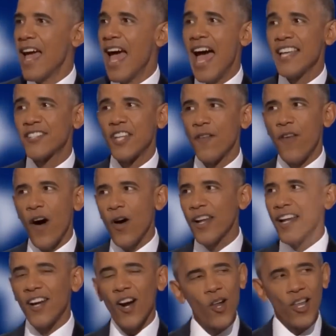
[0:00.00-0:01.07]
has
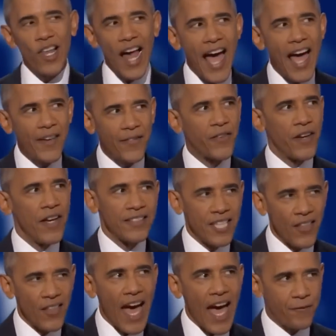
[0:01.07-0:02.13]
devoted her life
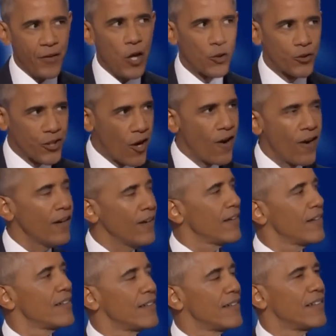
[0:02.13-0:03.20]
to that future,
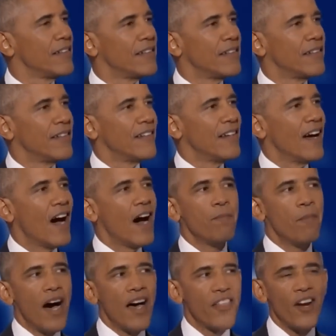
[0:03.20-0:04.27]
a
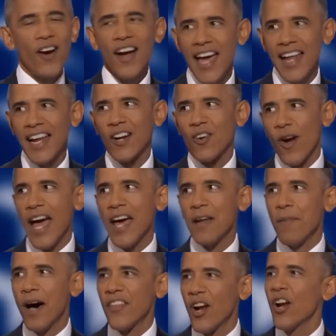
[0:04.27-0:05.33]
mother and a
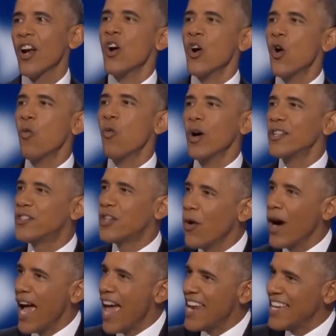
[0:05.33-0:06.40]
grandmother who would
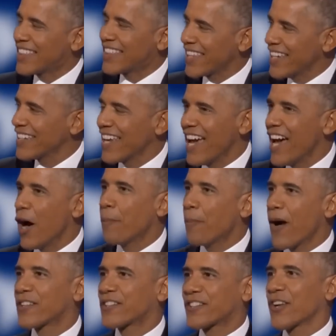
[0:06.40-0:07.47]
do anything to
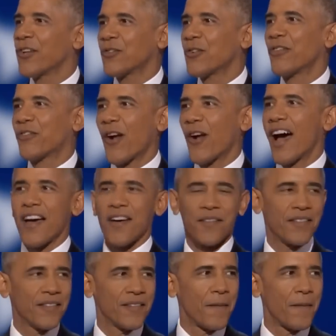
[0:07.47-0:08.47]
help our children thrive.